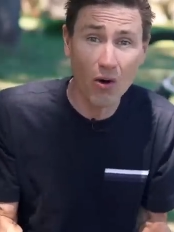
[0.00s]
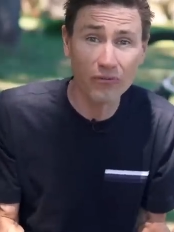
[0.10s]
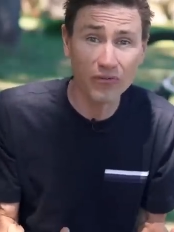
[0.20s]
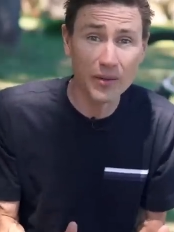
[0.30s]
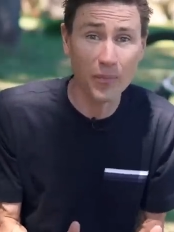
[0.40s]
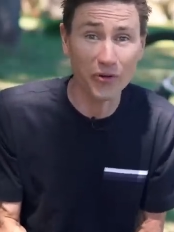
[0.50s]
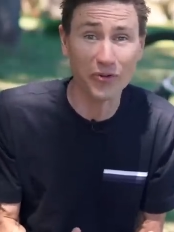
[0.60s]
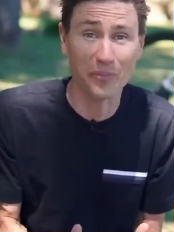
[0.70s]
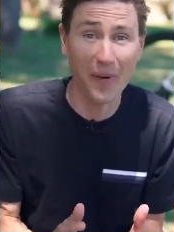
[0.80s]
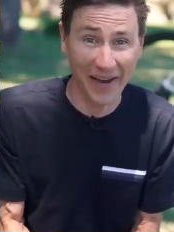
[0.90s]
of the
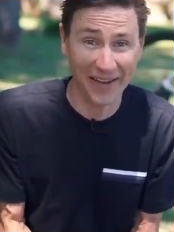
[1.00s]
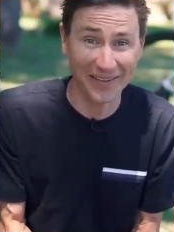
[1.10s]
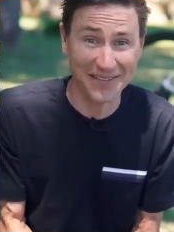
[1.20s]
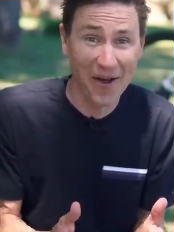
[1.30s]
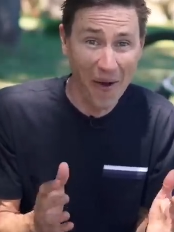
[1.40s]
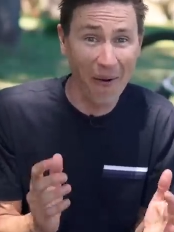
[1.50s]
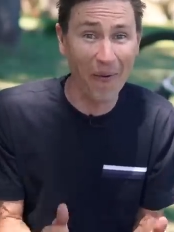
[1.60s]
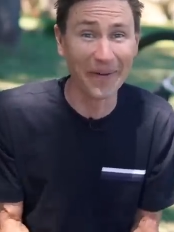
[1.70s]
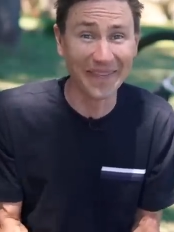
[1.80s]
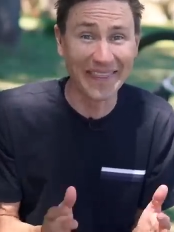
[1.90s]
bottom bracket
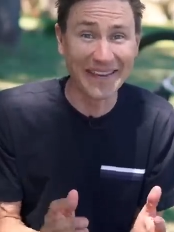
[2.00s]
on